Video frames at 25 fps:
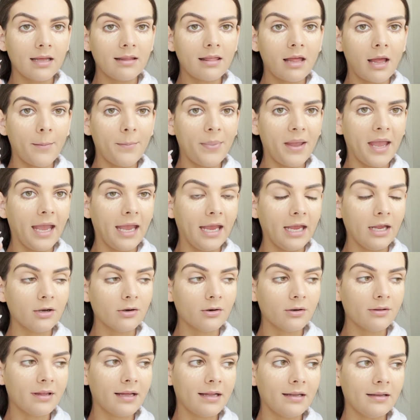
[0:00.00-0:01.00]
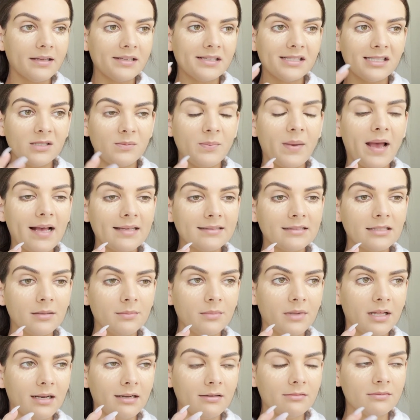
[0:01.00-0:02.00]
that pain or that like spasm
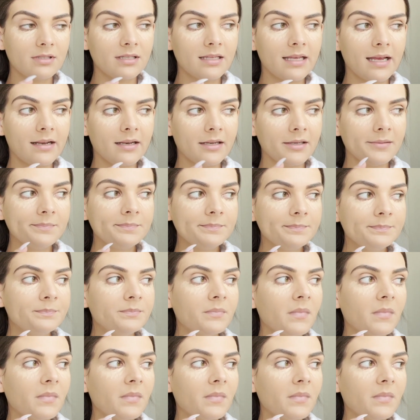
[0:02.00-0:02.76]
that I was getting.